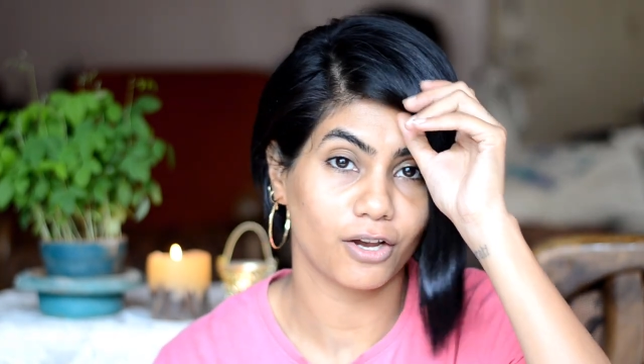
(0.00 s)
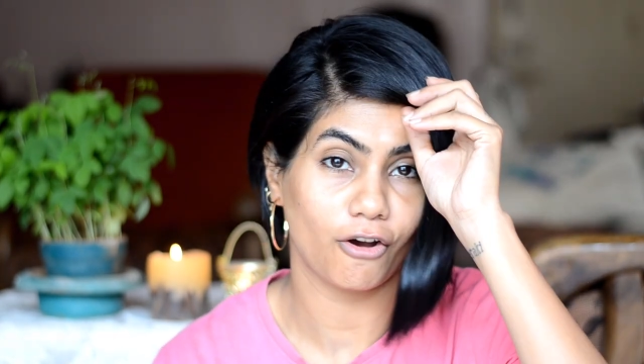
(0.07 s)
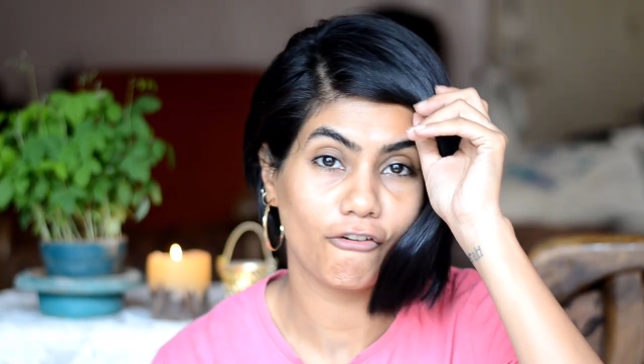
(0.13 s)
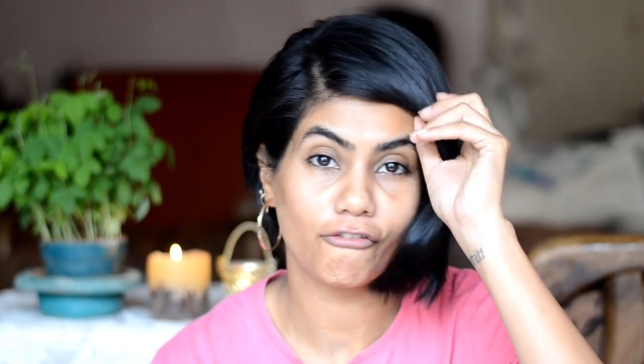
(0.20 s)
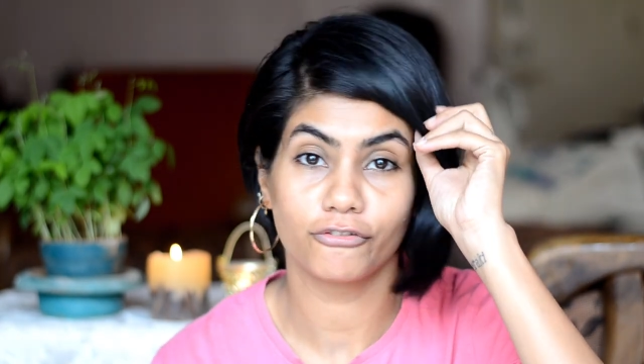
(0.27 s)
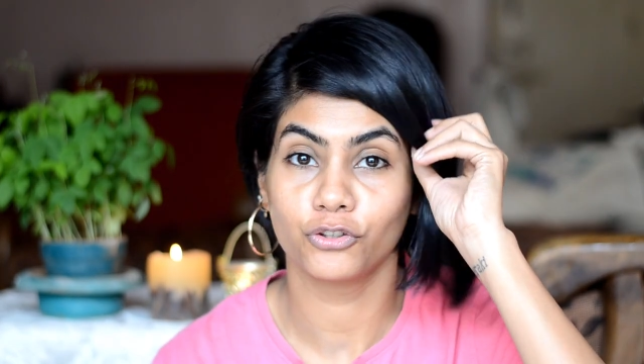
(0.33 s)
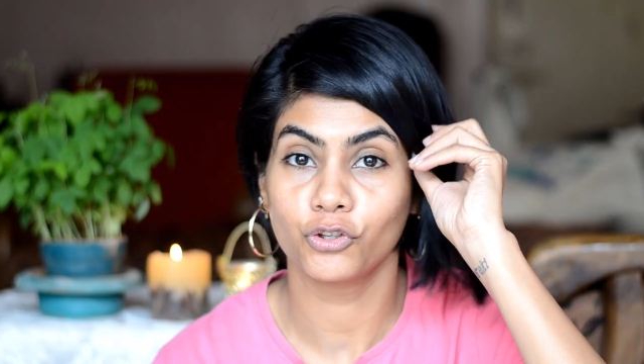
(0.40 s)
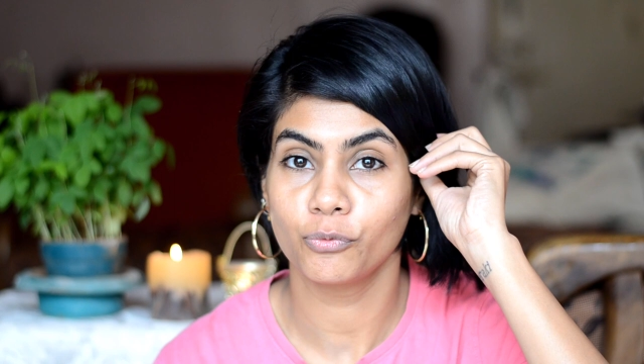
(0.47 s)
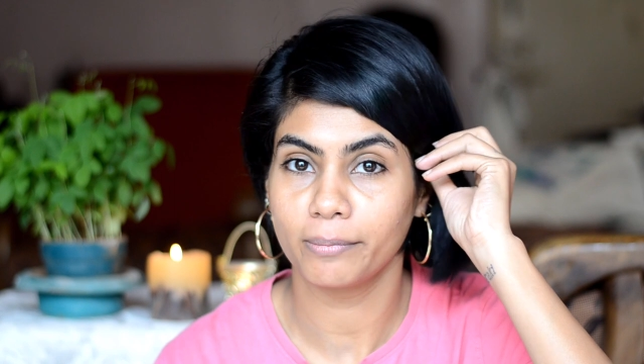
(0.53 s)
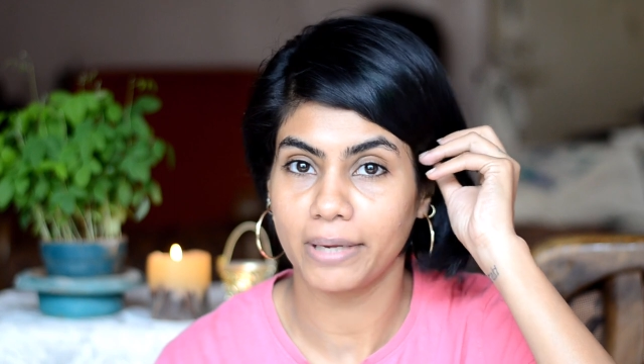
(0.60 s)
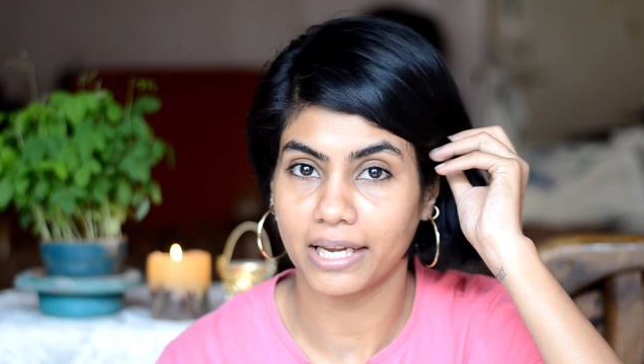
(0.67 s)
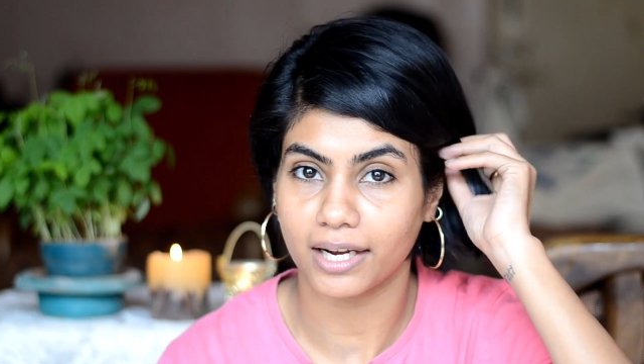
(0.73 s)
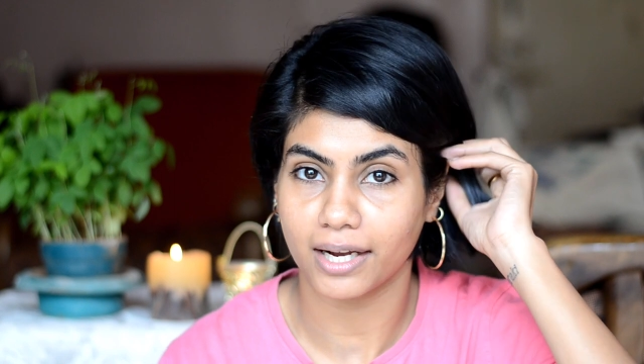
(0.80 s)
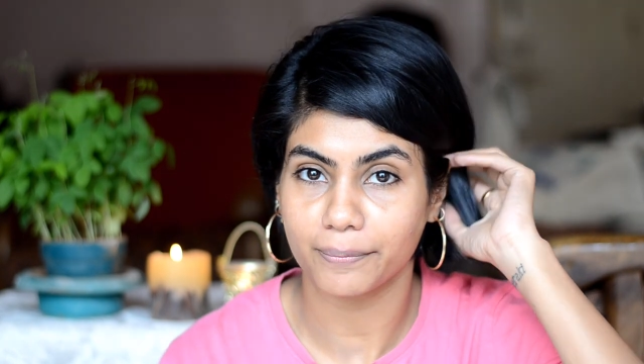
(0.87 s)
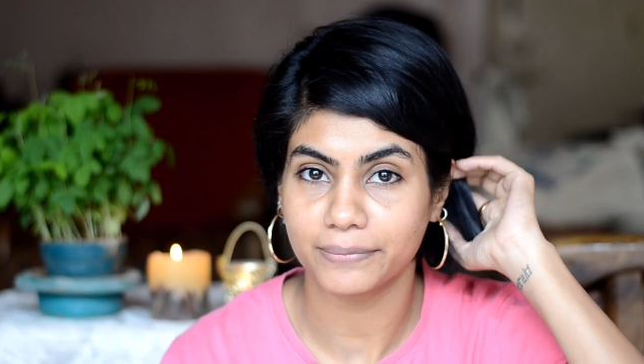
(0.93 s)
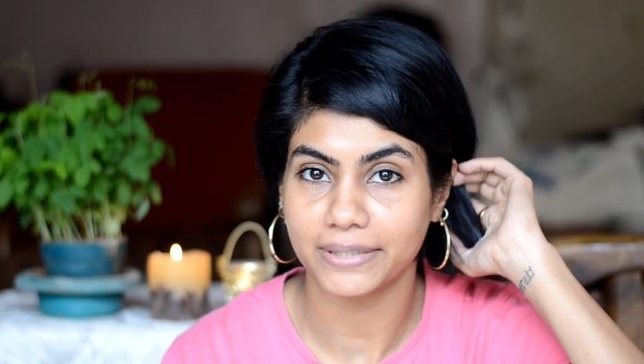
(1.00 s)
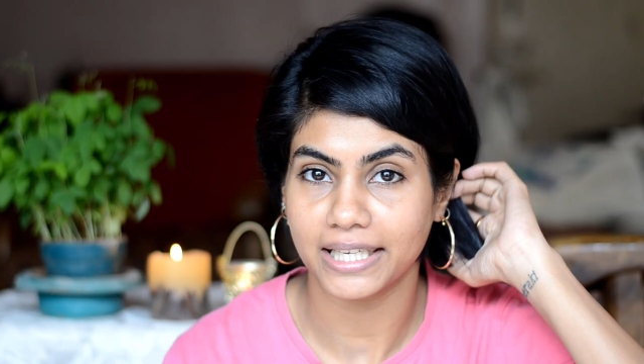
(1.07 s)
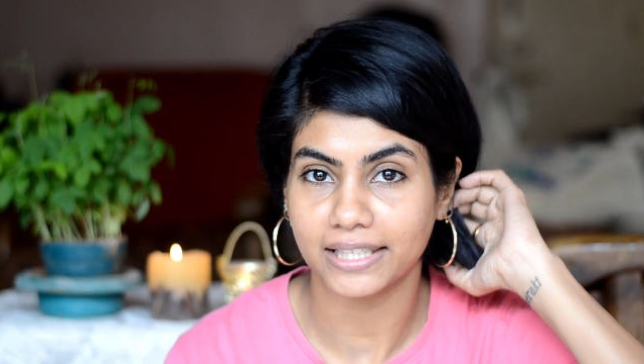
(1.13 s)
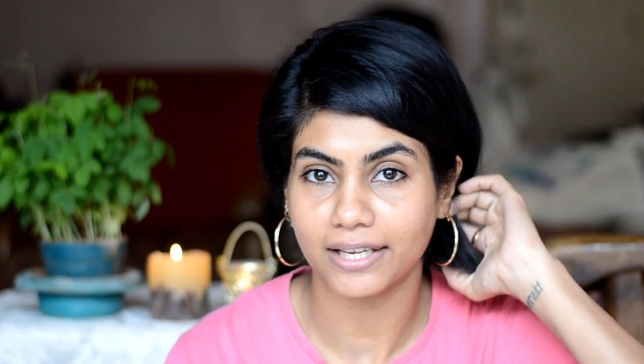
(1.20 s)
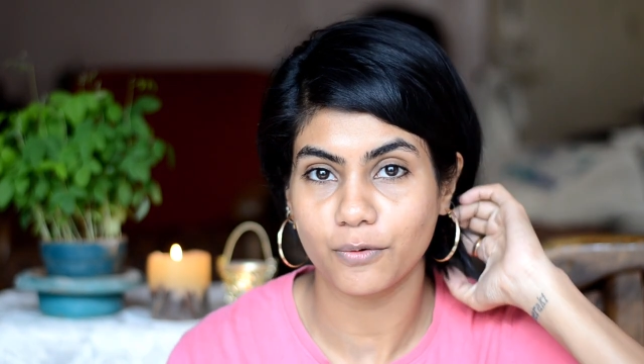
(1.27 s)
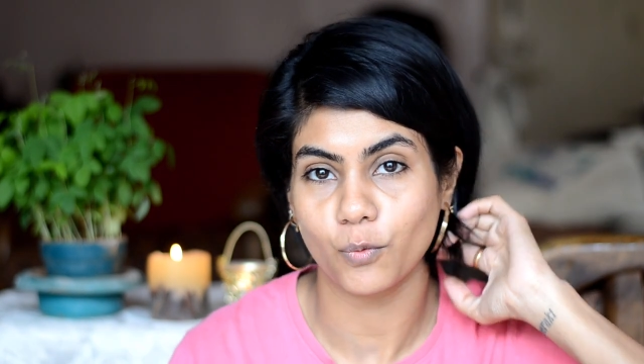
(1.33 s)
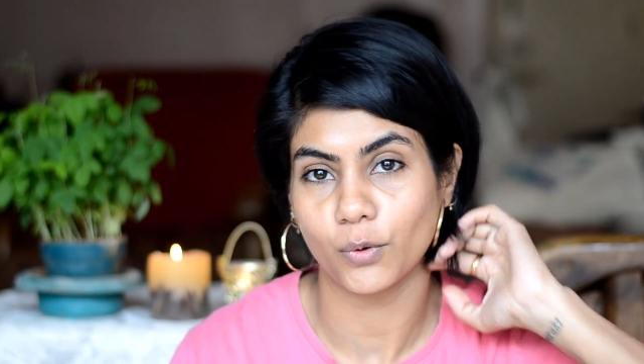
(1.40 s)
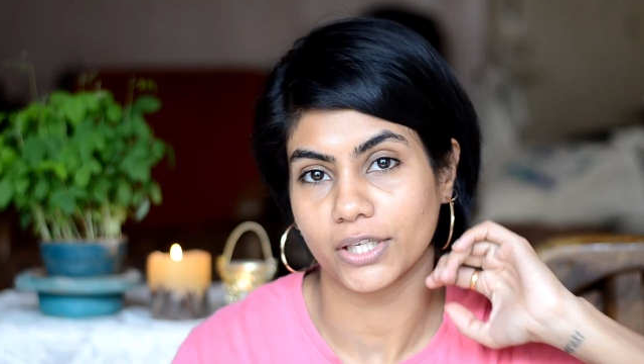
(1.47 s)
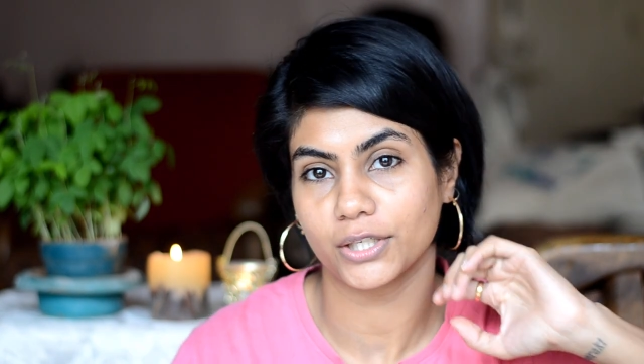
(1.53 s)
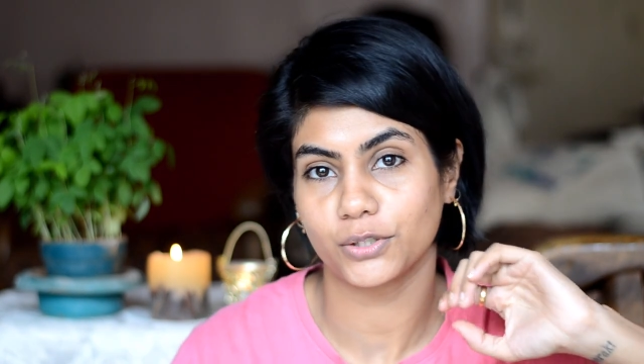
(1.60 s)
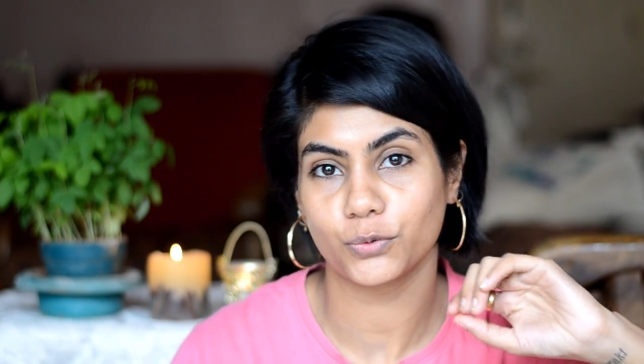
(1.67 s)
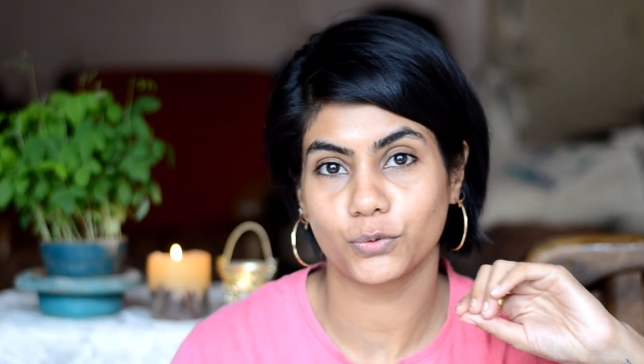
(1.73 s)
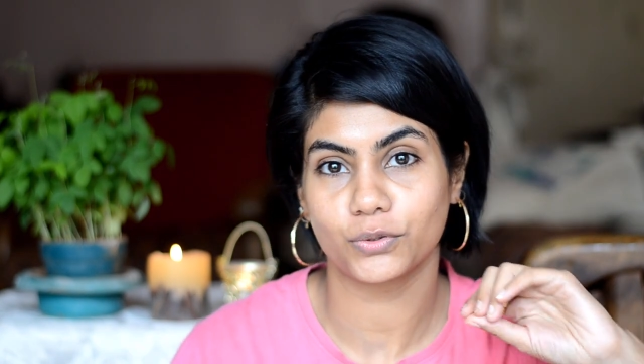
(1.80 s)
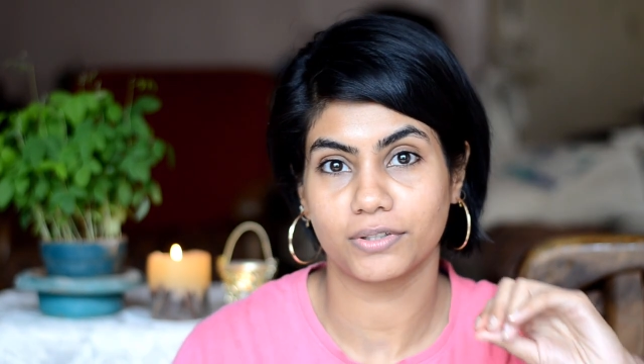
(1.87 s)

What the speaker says: of new makeup that I wanted to